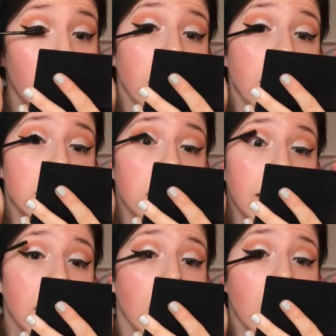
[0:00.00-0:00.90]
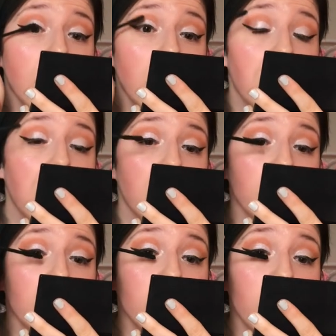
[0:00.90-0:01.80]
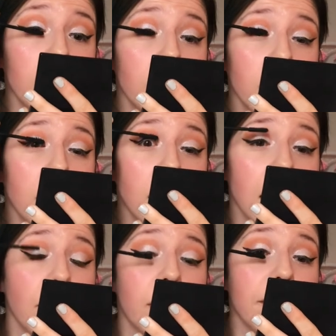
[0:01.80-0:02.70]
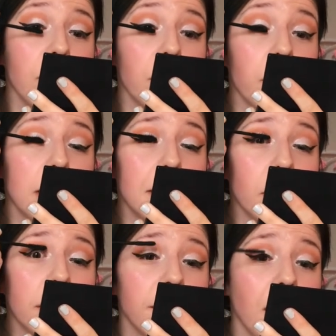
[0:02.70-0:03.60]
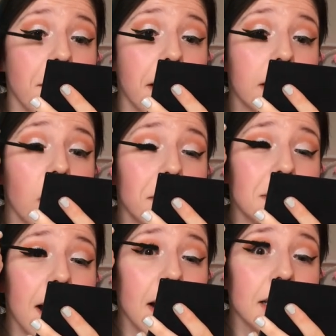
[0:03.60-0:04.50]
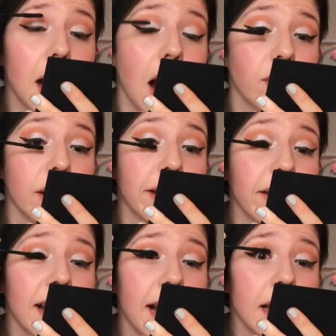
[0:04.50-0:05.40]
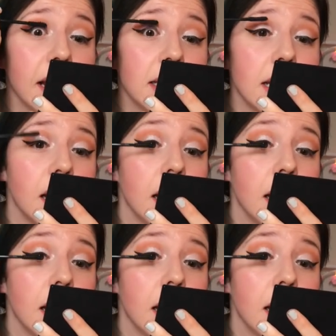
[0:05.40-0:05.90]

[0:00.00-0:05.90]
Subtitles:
That's like, I don't even know the word I'm looking for. I'm like gobsmacked. I really, really like this.